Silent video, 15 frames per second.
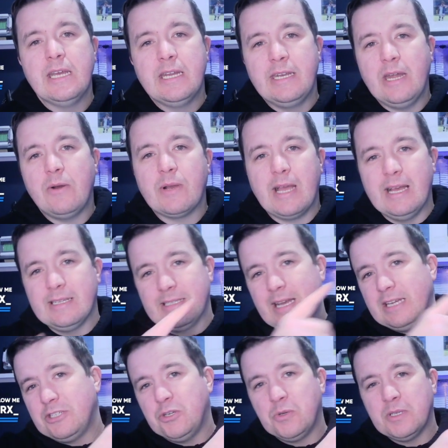Now guys,
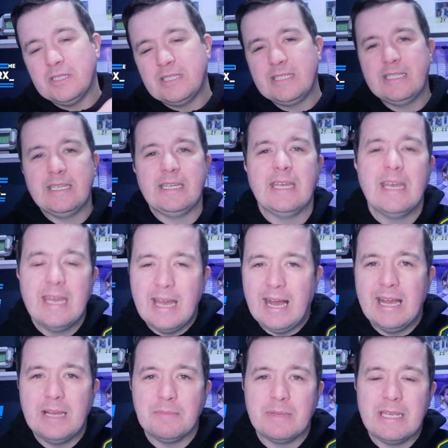as you can see, I
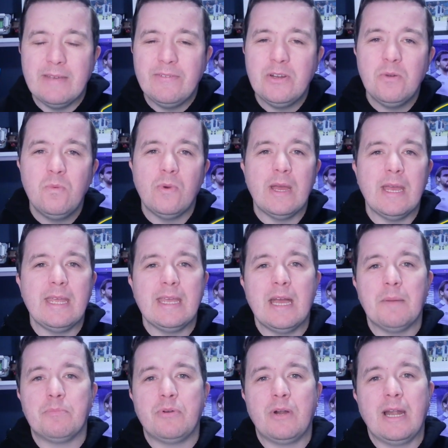am giving away a
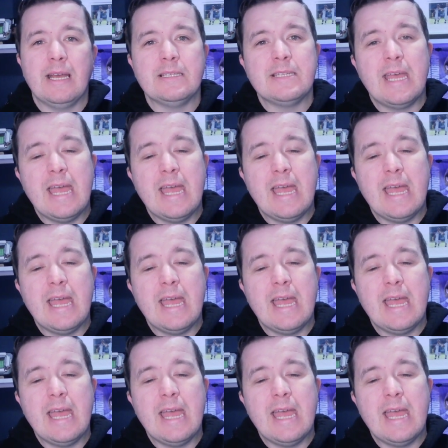prize